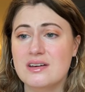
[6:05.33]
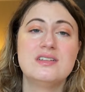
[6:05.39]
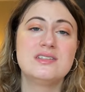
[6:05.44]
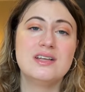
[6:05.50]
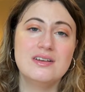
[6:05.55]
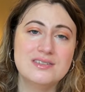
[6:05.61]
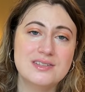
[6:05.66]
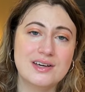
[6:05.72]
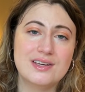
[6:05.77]

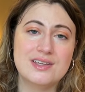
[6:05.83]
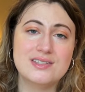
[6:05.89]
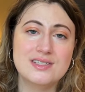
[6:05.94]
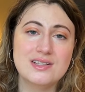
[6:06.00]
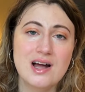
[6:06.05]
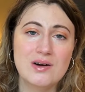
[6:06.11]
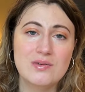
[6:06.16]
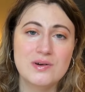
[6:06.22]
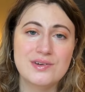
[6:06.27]
It's like he's
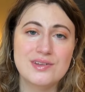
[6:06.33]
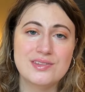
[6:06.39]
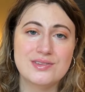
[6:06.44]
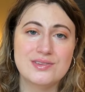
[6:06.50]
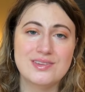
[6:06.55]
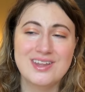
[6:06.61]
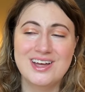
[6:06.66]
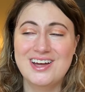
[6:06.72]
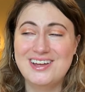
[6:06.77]
not worth,
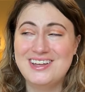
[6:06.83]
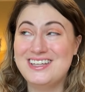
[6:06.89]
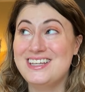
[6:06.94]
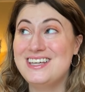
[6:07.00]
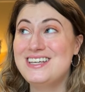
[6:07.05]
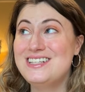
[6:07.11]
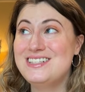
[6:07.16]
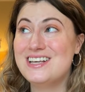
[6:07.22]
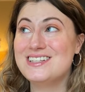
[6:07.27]

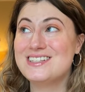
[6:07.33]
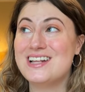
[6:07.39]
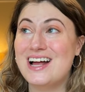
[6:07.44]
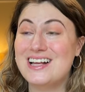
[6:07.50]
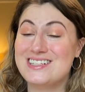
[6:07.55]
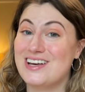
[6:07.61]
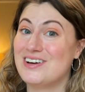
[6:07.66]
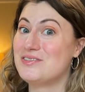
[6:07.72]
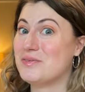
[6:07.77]
he does
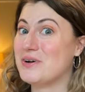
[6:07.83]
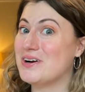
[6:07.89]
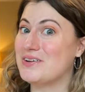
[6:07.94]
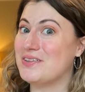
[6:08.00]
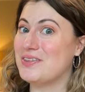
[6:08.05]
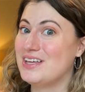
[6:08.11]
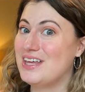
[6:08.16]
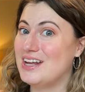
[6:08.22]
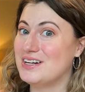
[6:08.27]
not sound worth
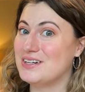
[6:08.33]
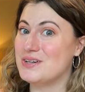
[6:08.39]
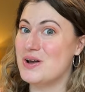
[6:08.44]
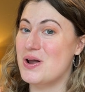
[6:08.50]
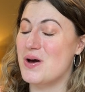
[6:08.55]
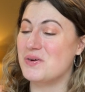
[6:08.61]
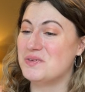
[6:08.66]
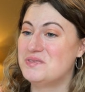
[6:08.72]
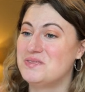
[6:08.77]
getting to
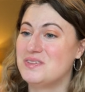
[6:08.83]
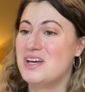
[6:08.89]
know.